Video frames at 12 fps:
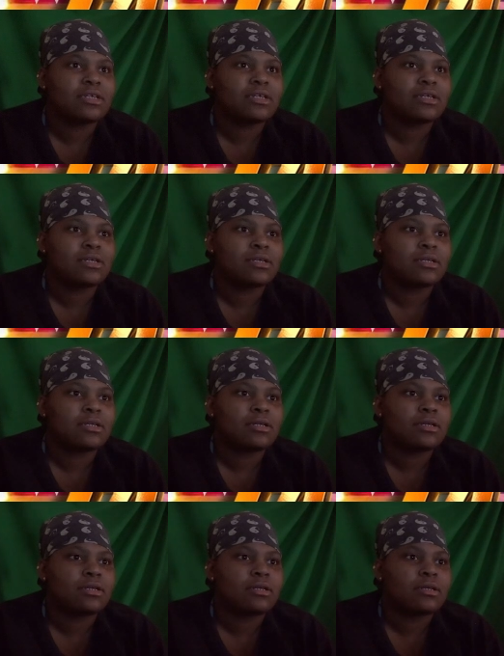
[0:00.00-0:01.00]

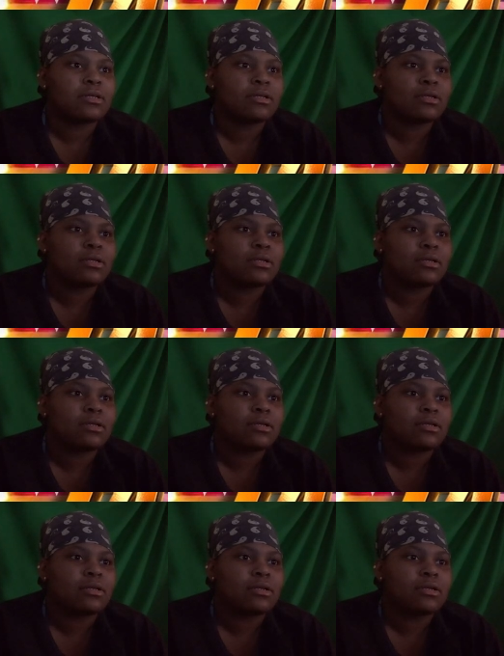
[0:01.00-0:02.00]

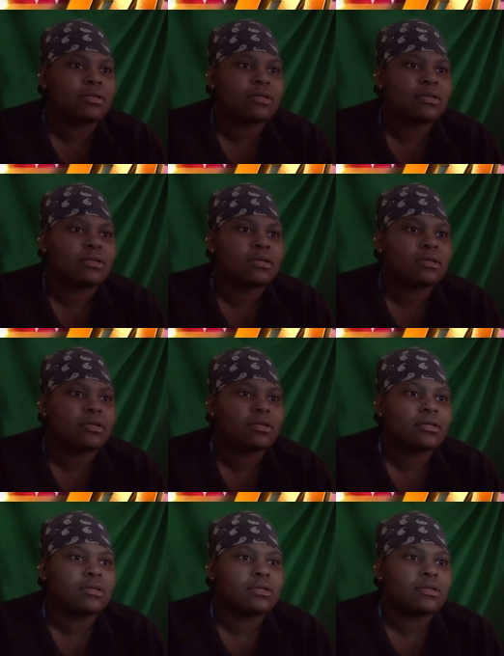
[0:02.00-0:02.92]
Nothing is said.